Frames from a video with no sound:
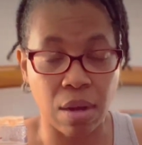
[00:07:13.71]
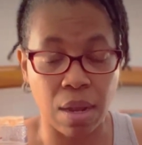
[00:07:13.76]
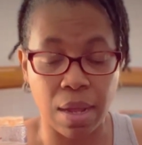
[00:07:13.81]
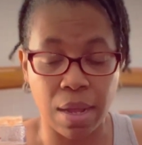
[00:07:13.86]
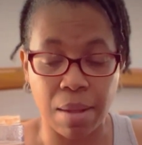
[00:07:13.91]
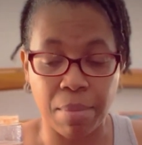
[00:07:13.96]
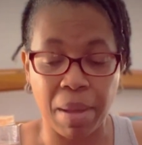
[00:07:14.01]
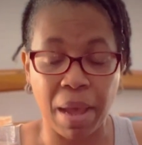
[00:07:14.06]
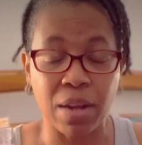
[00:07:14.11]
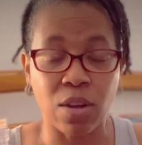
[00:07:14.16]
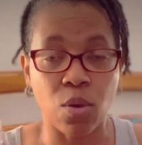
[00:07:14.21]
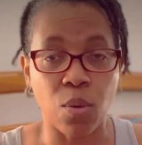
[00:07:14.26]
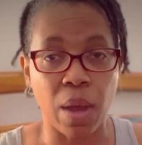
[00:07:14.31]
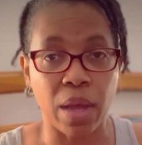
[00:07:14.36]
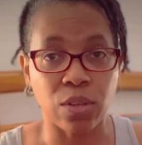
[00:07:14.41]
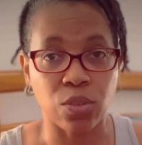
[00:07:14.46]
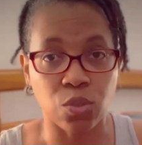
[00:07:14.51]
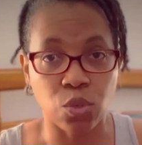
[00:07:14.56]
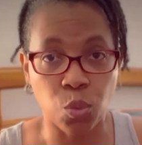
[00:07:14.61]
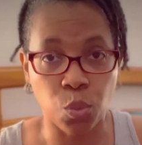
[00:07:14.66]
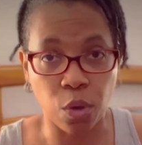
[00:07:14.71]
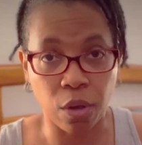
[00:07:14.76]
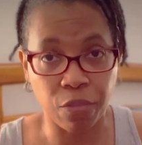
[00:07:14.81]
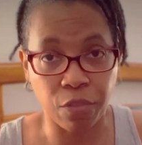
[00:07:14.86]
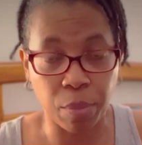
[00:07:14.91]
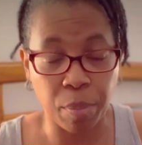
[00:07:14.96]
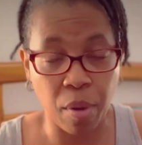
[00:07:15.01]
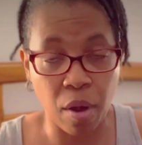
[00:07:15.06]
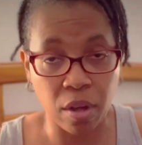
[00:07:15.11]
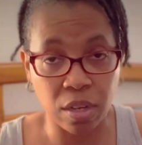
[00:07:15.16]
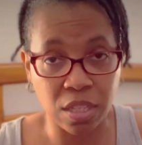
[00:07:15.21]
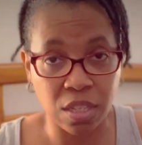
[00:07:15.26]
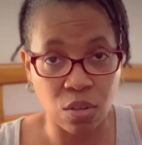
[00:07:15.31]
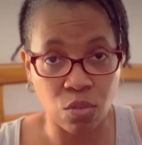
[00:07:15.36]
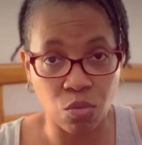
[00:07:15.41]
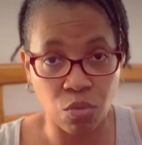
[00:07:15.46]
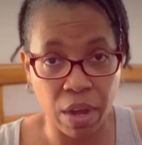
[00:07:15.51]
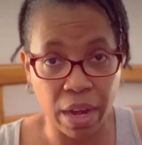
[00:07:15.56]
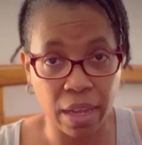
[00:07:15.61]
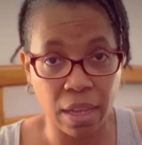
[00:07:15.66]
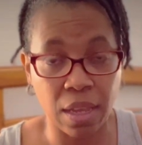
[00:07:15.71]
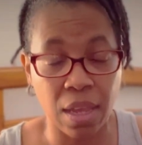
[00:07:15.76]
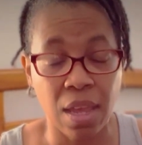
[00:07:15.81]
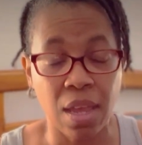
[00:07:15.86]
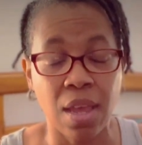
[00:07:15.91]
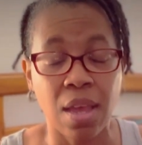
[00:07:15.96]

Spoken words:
I know I do work for Parks and Rec,